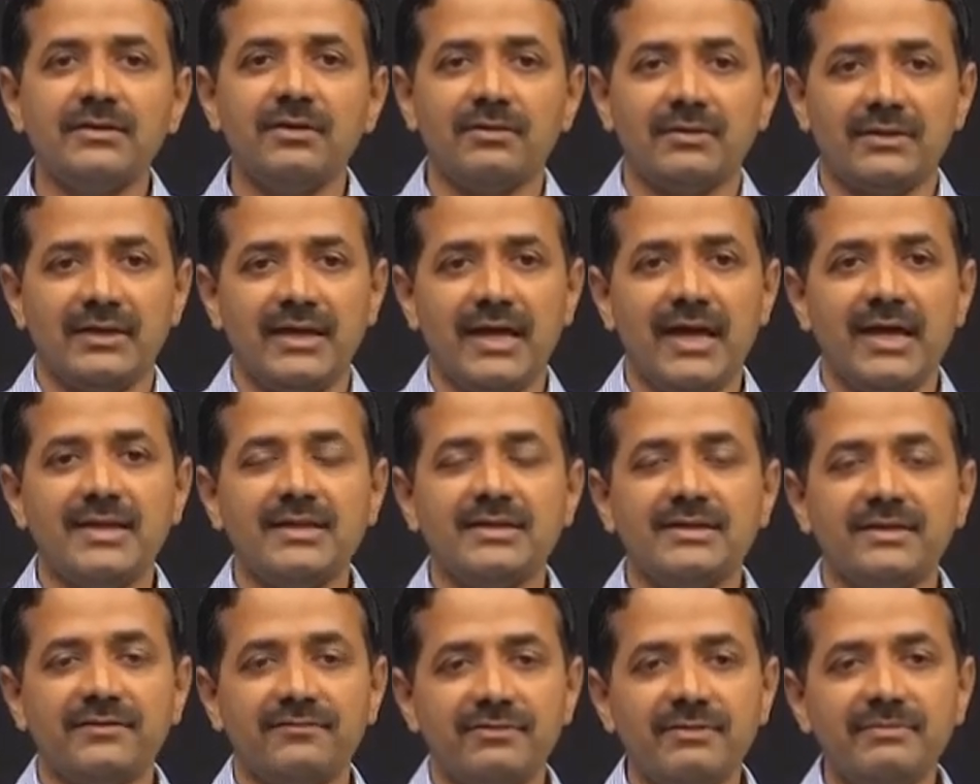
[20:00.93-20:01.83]
or
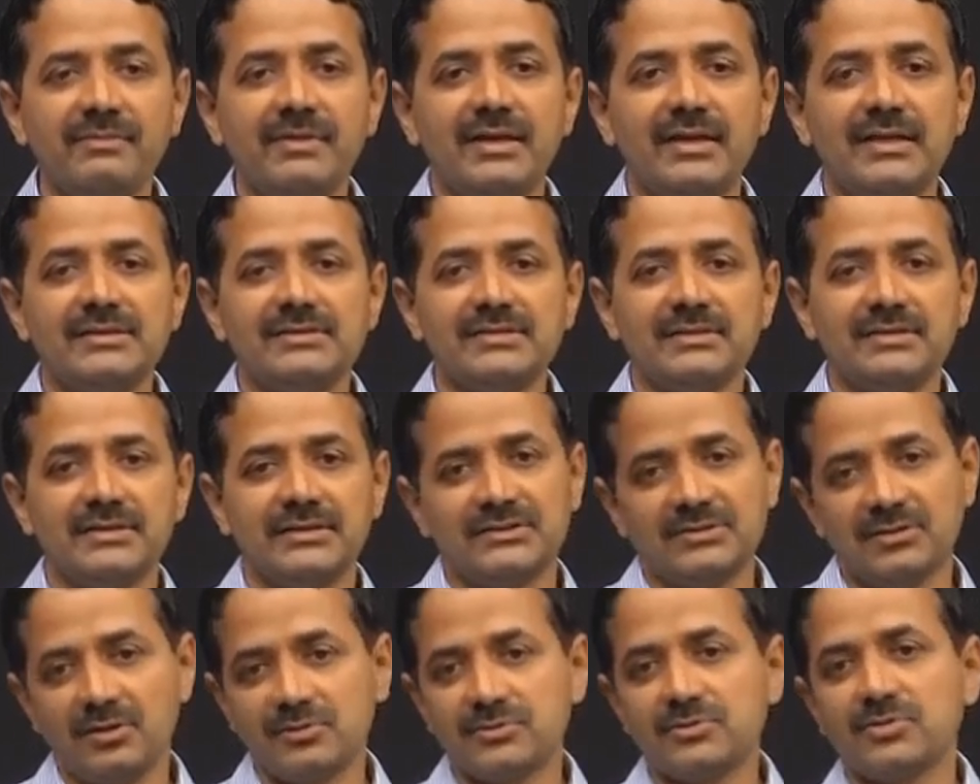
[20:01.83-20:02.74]
carrier females, it
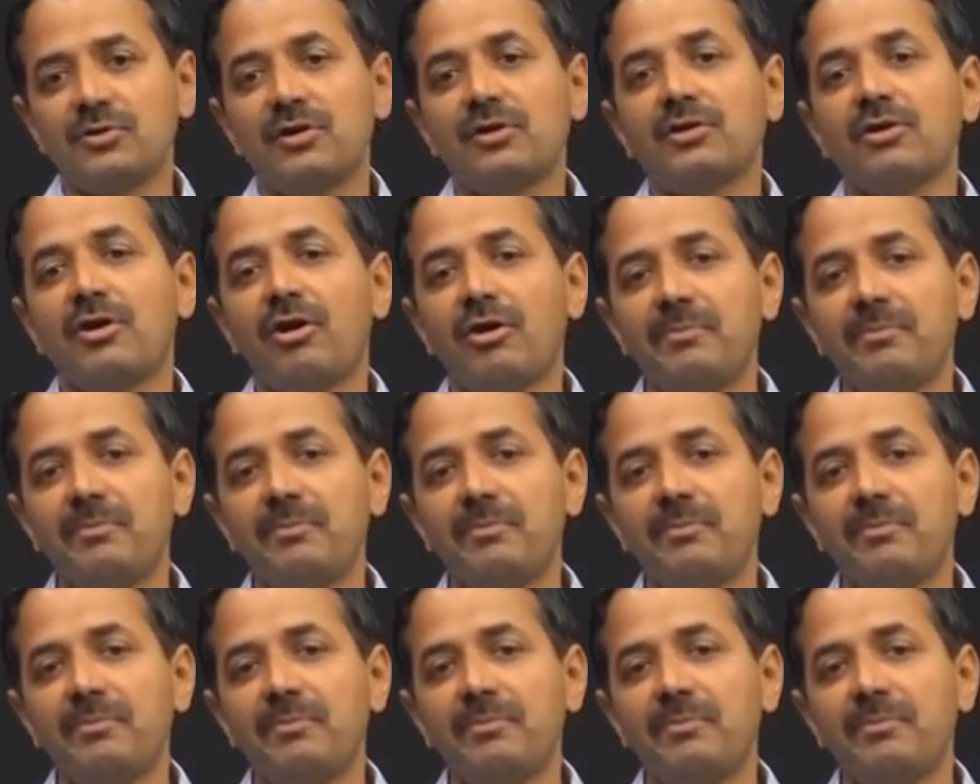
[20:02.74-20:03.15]
is also called